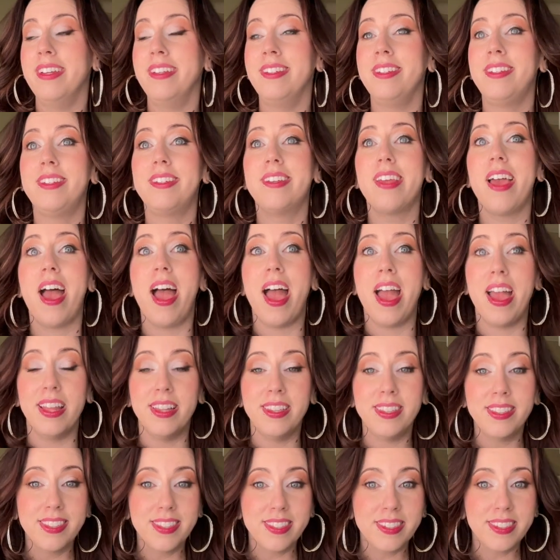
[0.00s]

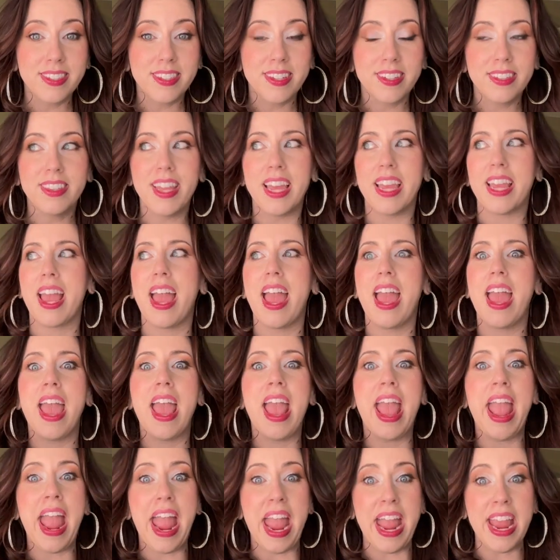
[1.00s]
intense
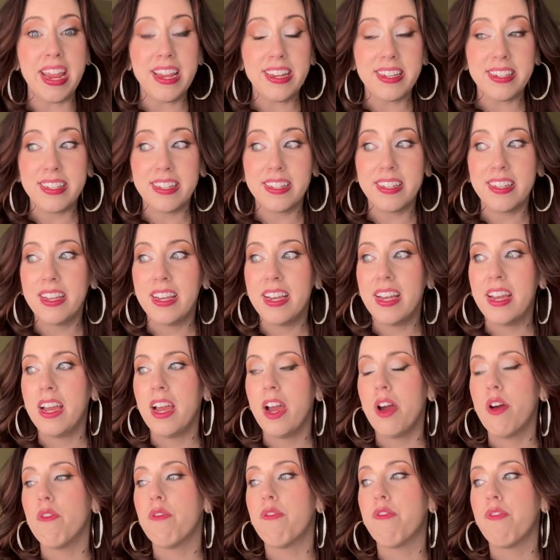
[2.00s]
hate
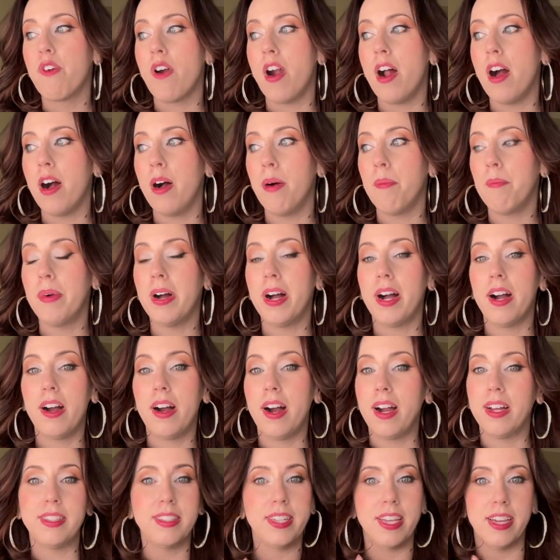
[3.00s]
from
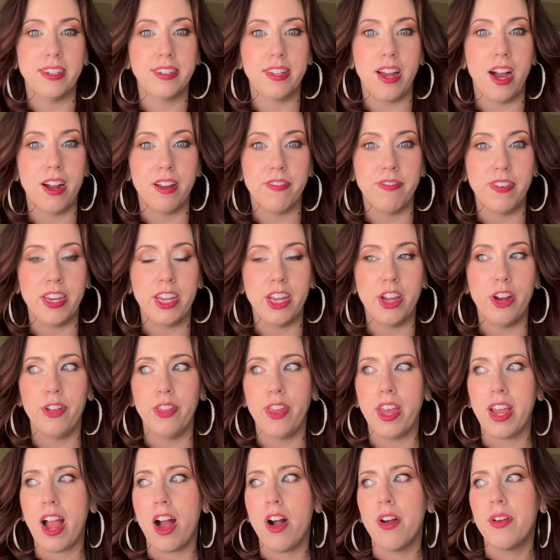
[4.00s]
a TikTok video.
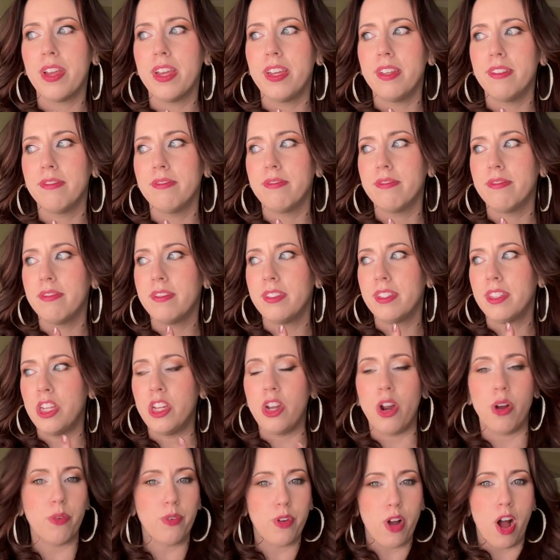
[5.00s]
I'll get
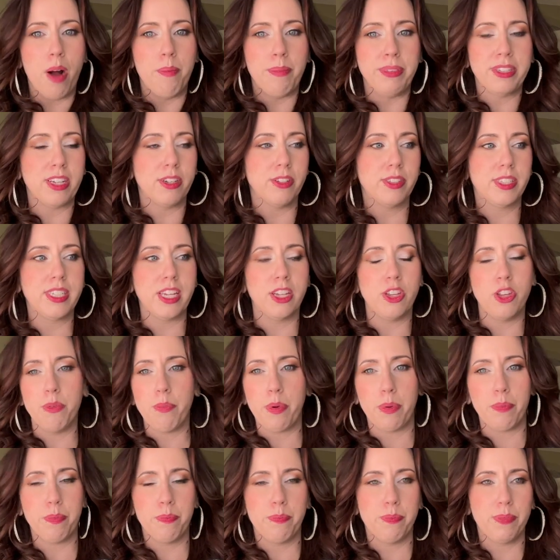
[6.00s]
comments I was telling you
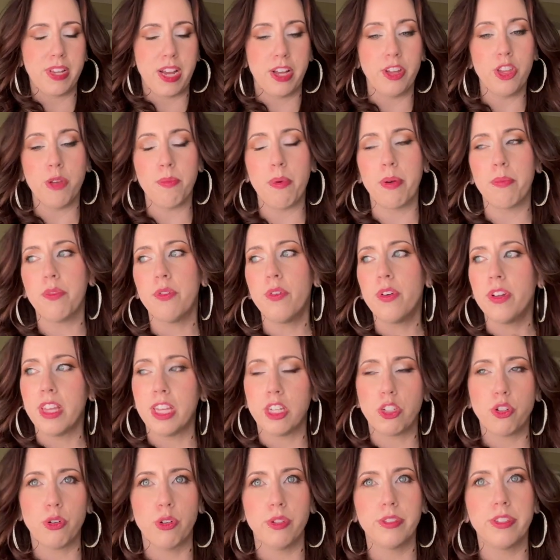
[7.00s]
about before,
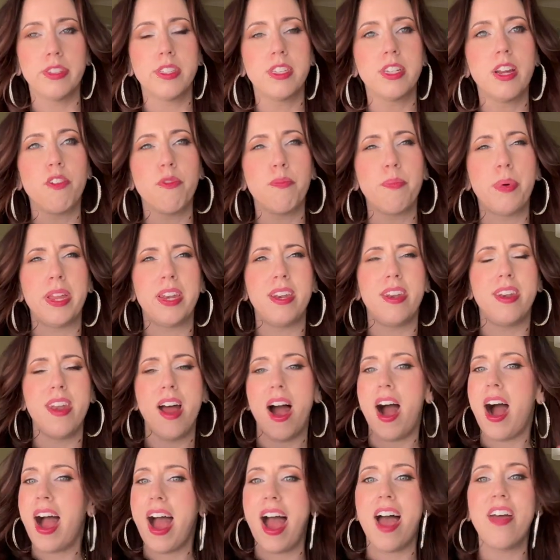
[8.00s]
trolls and stuff, but
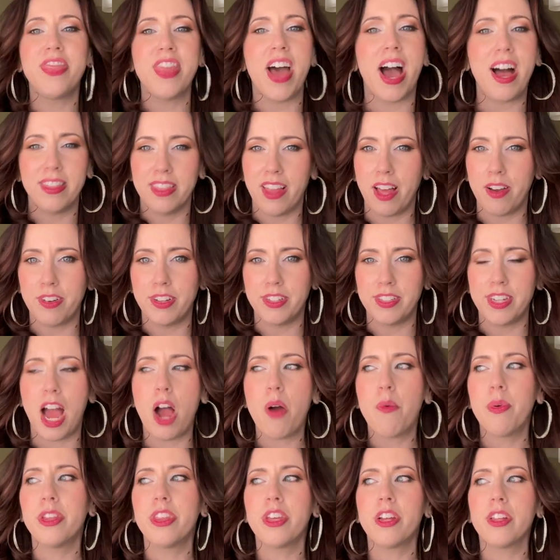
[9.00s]
not at that level.
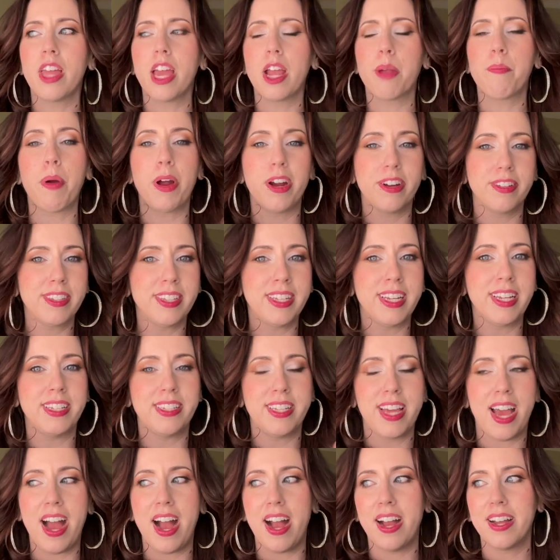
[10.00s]
Not where they're personally
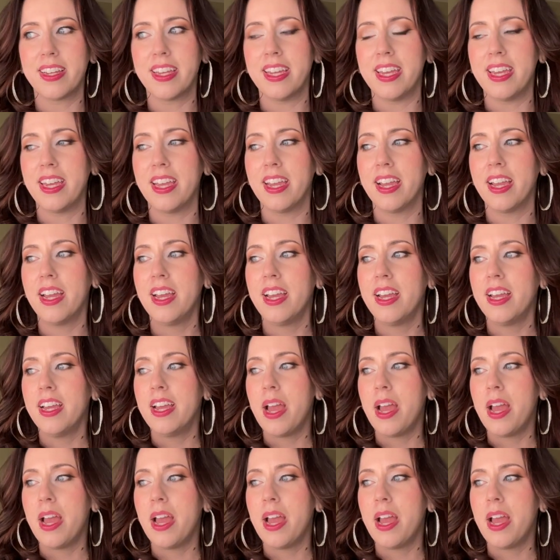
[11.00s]
attacking